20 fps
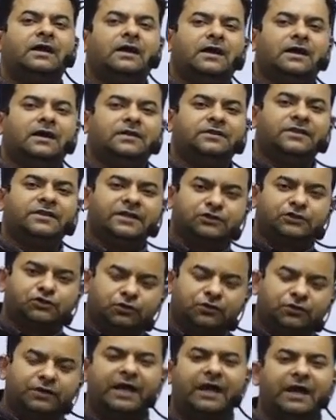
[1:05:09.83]
they
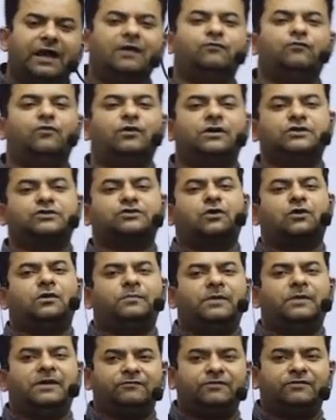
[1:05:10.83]
should have what is called
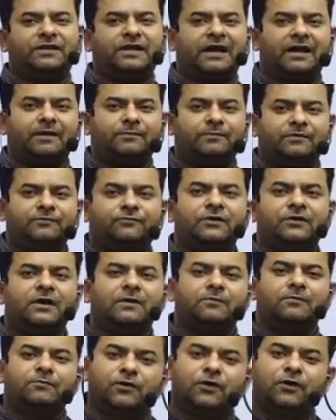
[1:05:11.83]
money with IMF,
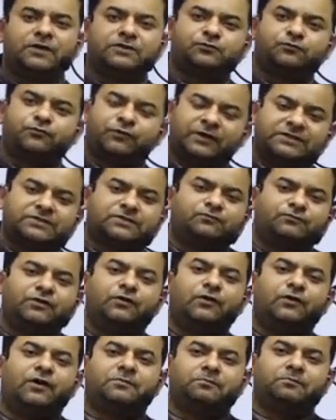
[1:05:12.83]
because first we
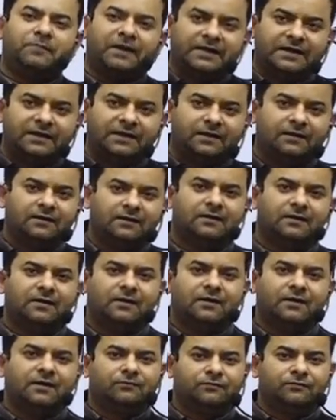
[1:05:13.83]
got money
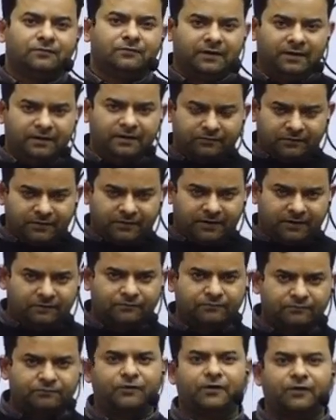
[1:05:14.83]

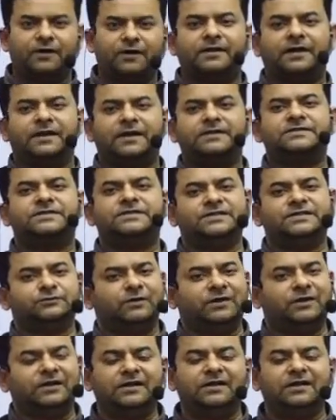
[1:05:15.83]
in foreign currencies
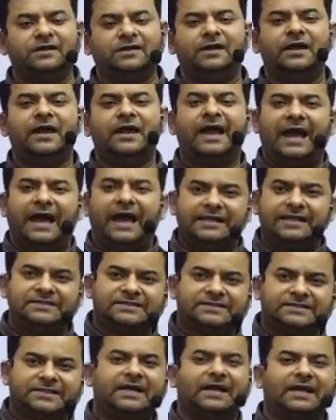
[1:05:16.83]
when needed, and
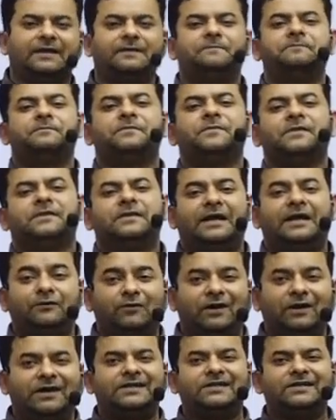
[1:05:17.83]
second, the
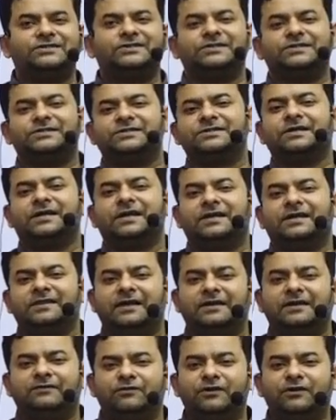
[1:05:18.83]
advantage is
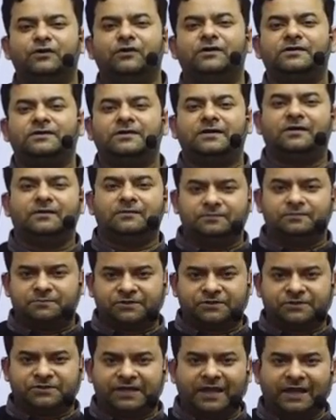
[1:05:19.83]
that we got a
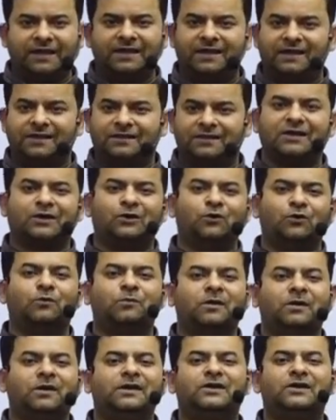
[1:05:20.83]
saying in the
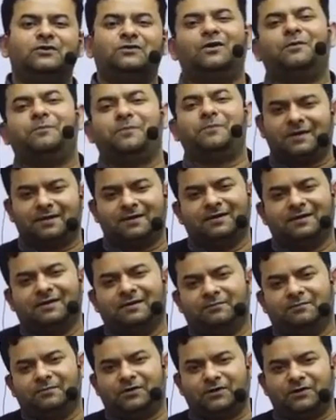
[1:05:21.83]
global economy,
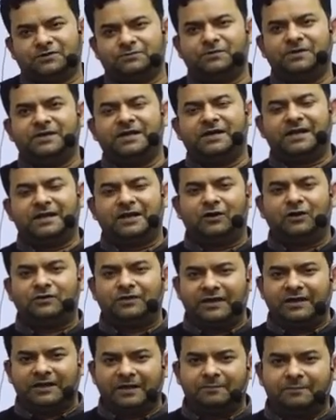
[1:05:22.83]
because we are now
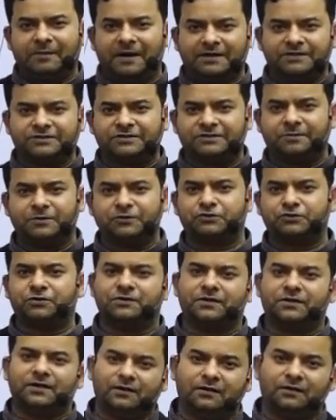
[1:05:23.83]
taking participation
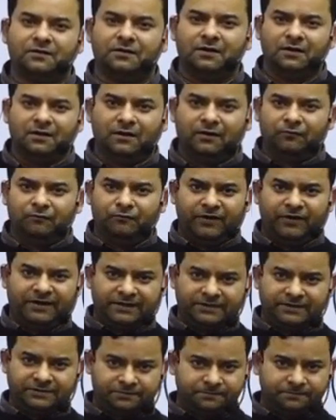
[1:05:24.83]
in various